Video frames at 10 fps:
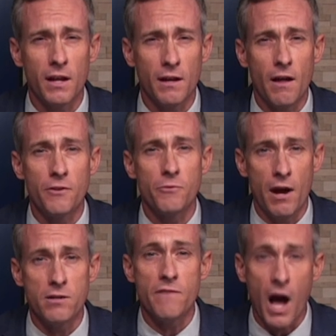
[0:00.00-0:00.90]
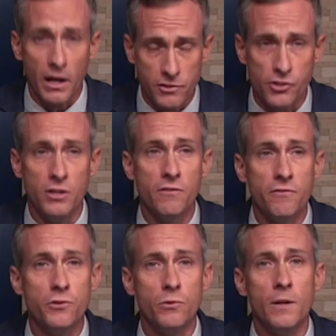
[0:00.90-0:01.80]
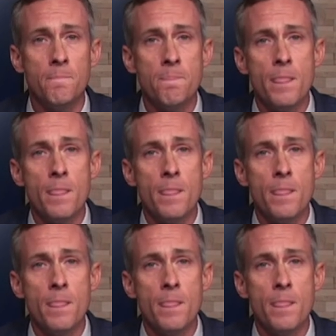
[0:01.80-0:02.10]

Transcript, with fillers: can get another round of oxygen, of fuel.